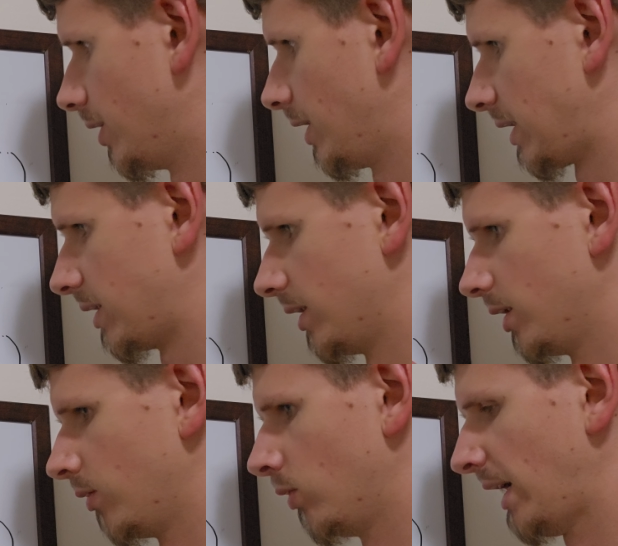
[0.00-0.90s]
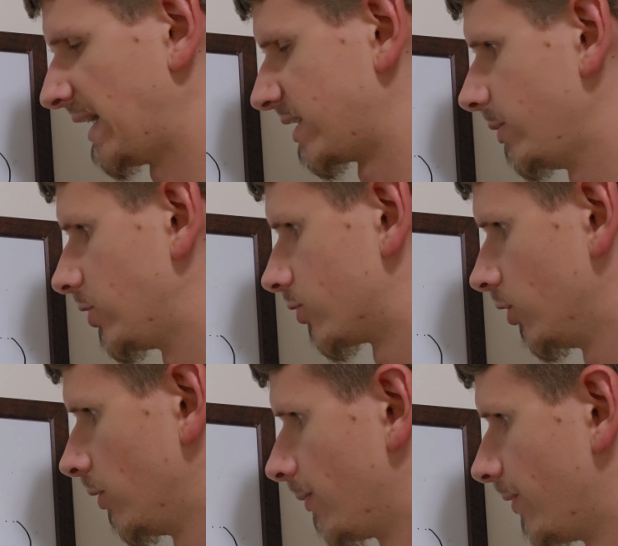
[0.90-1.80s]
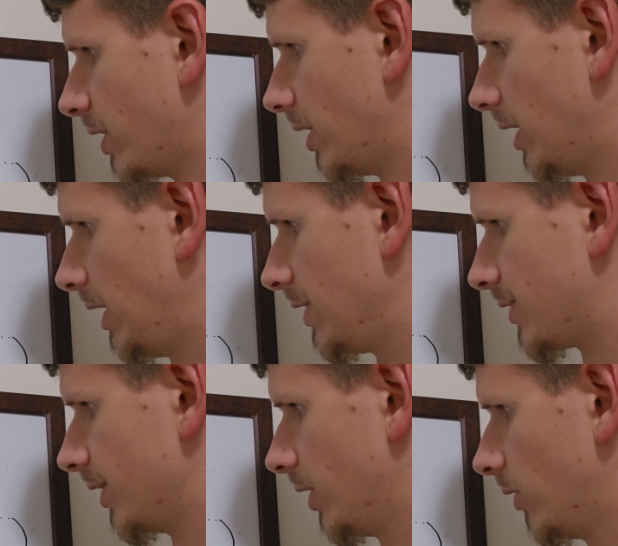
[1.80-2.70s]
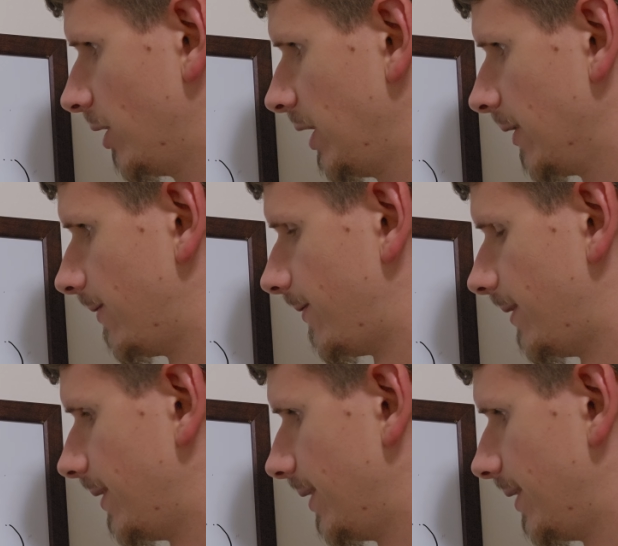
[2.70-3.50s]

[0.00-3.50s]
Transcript: like what has to be true. And so if